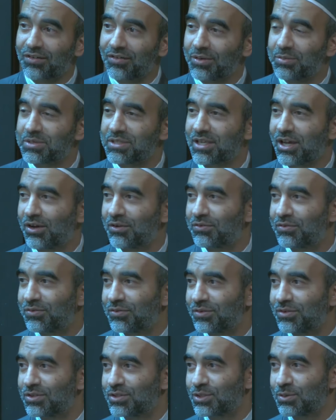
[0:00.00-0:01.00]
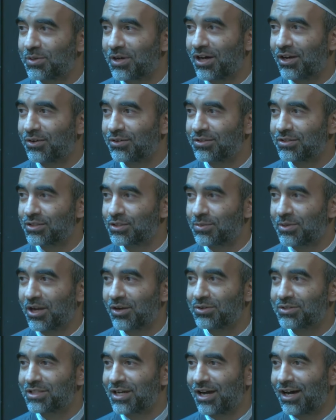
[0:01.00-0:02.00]
Himself subhanahu,
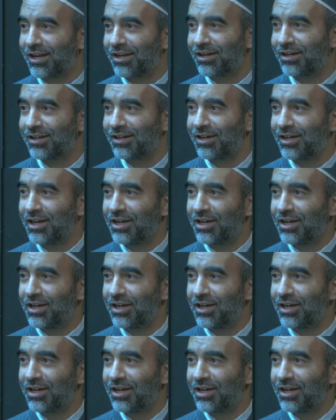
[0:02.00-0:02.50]
wa ta'ala.